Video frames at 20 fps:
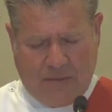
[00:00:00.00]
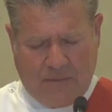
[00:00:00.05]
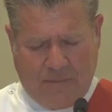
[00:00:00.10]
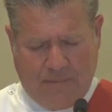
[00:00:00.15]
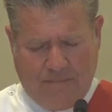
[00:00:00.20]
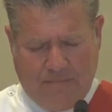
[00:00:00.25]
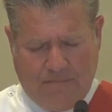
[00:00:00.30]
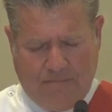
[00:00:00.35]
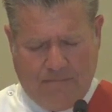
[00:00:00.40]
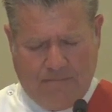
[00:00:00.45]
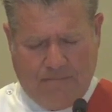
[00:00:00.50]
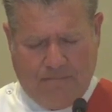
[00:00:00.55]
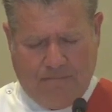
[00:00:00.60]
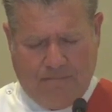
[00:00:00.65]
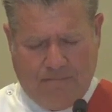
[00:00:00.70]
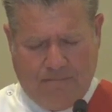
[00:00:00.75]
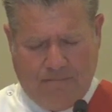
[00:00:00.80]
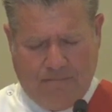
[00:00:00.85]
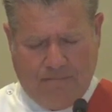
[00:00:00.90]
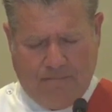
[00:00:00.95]

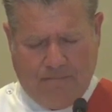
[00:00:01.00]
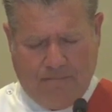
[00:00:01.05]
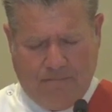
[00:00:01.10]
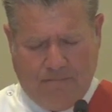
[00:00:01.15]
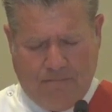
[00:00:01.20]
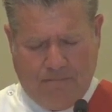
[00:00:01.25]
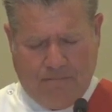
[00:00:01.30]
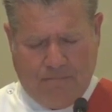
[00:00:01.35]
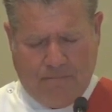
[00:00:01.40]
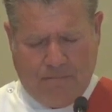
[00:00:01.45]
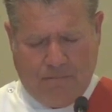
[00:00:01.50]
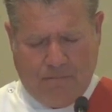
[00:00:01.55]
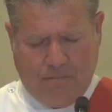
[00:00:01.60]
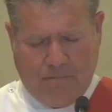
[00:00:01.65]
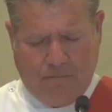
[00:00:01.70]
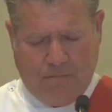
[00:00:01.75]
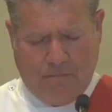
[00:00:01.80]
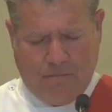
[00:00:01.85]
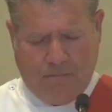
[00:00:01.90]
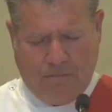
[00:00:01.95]

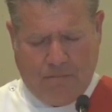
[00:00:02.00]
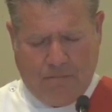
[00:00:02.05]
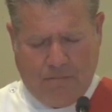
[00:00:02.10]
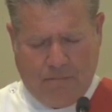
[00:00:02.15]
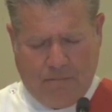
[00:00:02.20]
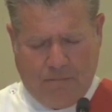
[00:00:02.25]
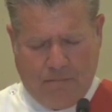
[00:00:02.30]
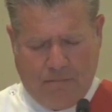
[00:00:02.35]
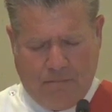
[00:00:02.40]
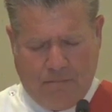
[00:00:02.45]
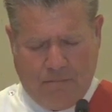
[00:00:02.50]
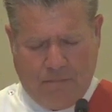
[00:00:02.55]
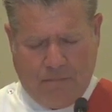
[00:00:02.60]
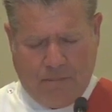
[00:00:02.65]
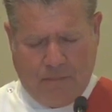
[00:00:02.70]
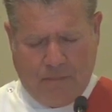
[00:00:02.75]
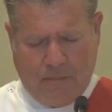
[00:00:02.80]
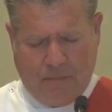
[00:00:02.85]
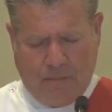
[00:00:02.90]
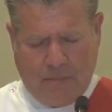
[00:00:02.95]
Nobody speaks.